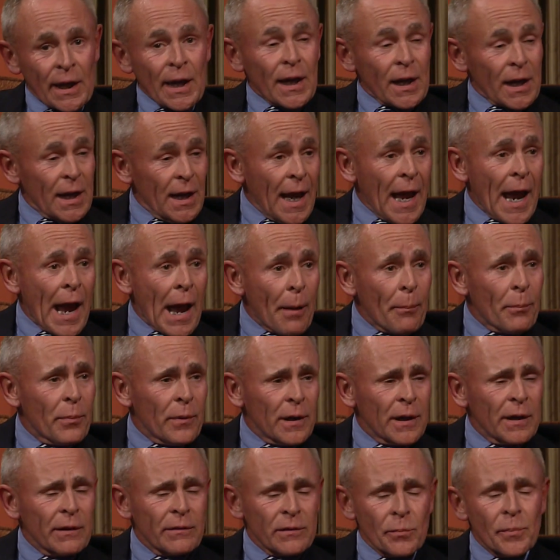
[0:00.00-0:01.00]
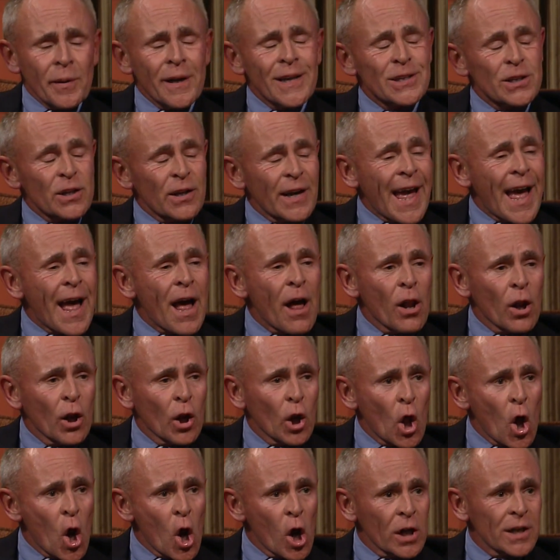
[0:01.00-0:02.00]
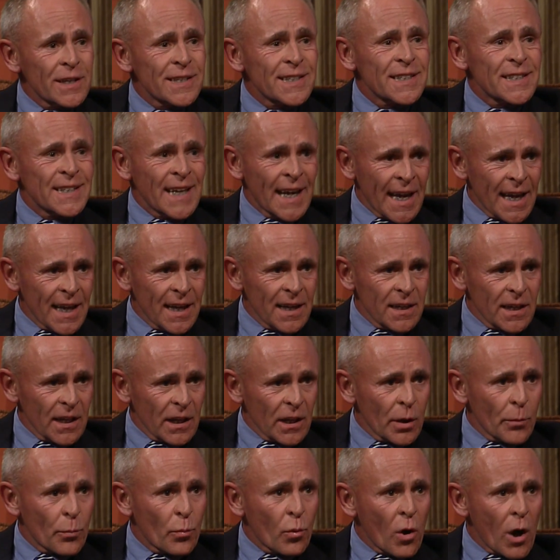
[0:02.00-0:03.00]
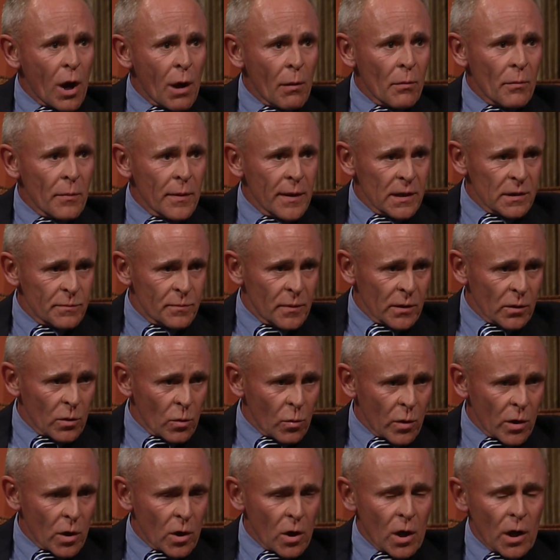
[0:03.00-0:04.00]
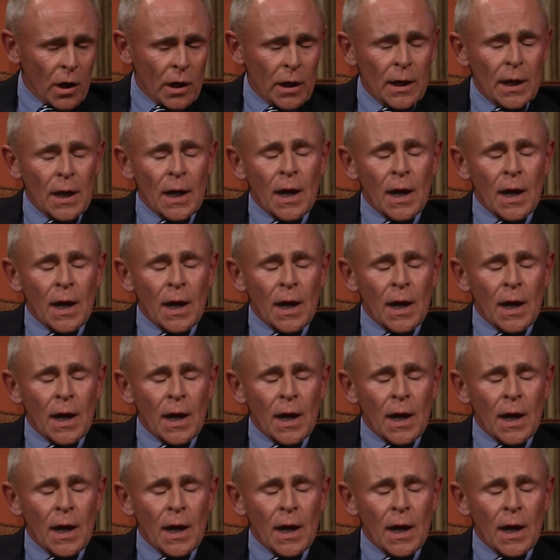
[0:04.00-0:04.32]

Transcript: It can happen. It depends on how long standing the problem has been going on.